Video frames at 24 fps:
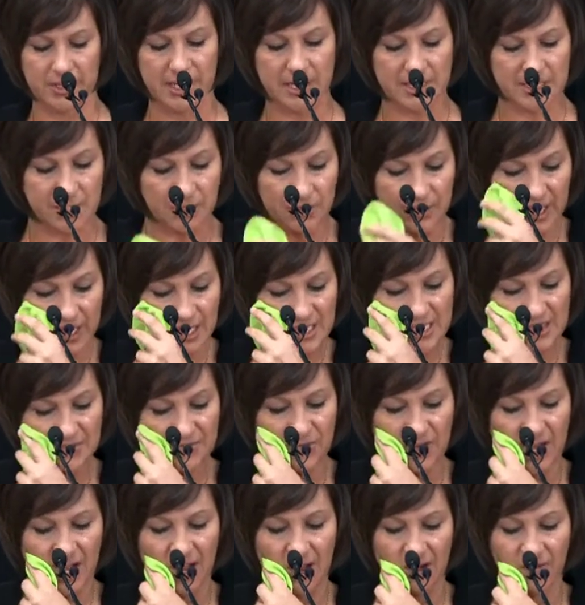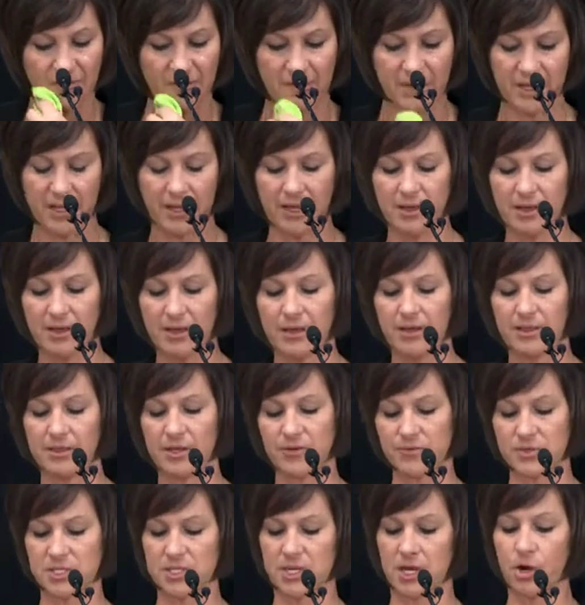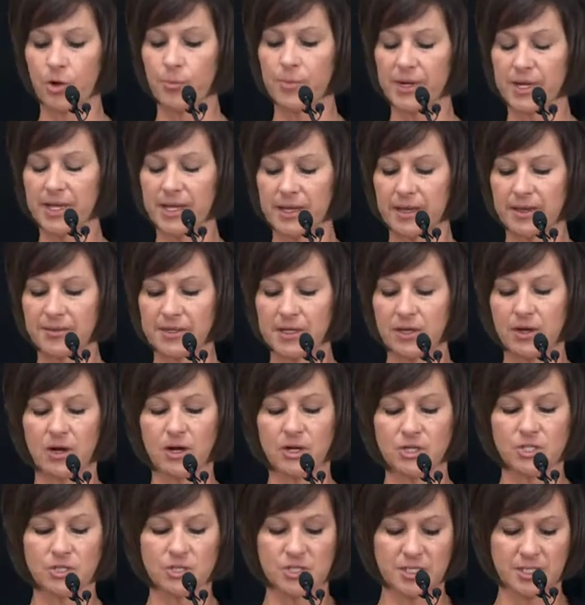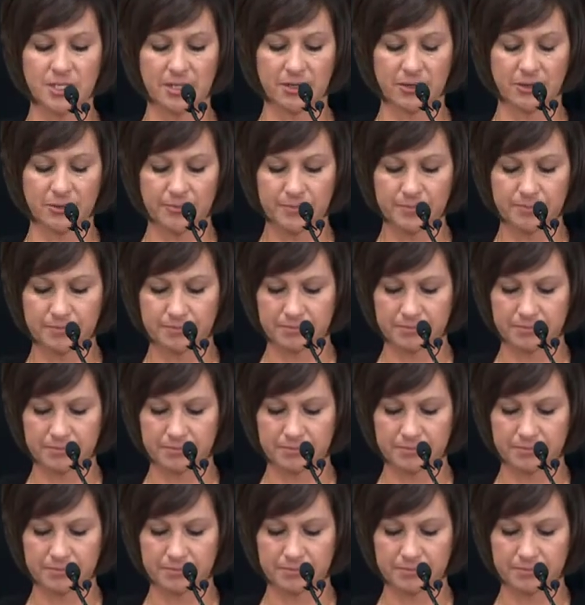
In 2005, there was an opening at the Auxier Center,